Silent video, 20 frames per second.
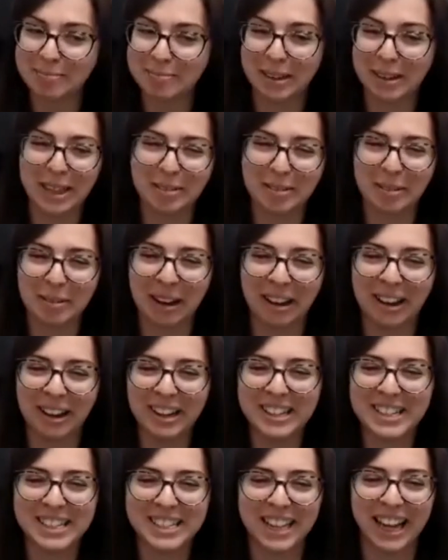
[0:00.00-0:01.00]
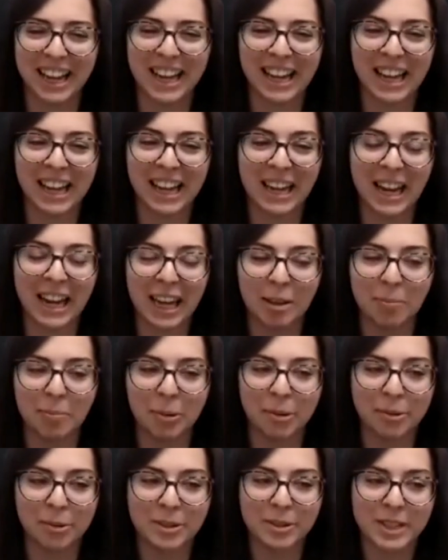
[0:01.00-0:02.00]
to me in the past that it
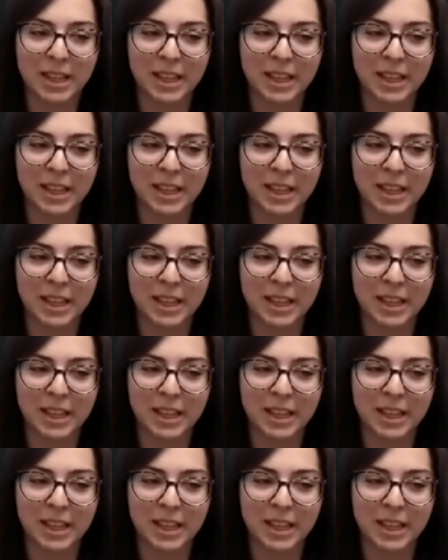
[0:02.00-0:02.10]
enables